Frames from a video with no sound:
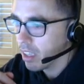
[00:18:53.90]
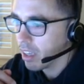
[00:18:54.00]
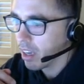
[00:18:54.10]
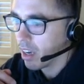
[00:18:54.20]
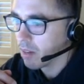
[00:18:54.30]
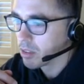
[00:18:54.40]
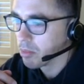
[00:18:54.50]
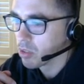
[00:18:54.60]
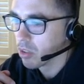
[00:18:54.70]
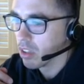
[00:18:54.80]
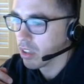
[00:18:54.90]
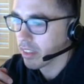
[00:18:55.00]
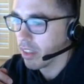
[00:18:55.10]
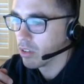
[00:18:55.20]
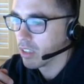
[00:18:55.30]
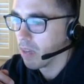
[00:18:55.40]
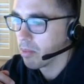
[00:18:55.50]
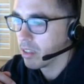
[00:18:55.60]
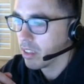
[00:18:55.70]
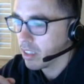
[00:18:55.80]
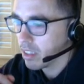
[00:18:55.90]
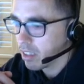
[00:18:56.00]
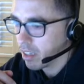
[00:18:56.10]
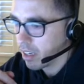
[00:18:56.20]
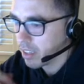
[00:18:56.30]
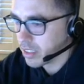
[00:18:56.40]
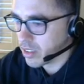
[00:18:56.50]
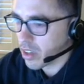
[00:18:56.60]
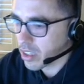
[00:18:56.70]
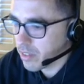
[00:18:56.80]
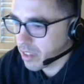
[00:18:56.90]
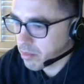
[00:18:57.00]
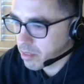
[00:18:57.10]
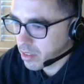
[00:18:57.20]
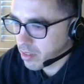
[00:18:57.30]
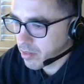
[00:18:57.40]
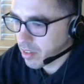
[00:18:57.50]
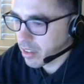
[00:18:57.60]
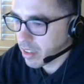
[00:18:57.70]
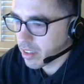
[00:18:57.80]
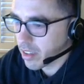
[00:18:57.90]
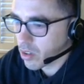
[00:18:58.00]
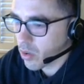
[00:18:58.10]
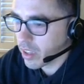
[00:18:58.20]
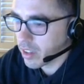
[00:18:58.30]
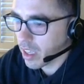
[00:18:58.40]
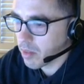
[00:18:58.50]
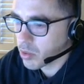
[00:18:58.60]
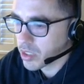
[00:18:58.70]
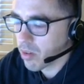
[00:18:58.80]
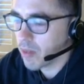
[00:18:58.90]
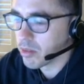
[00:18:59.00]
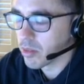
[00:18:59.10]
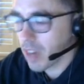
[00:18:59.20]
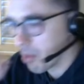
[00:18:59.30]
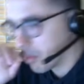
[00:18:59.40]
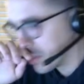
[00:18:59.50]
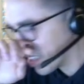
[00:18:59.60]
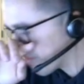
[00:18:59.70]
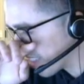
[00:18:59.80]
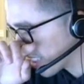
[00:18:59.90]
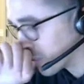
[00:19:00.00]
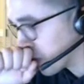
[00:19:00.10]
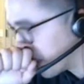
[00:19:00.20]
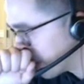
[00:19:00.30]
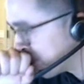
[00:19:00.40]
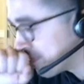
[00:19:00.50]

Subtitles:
So be sure to look those up. I see Donkey Venom, another great name, Twitch Prime subscriber. What's up? Thanks for joining.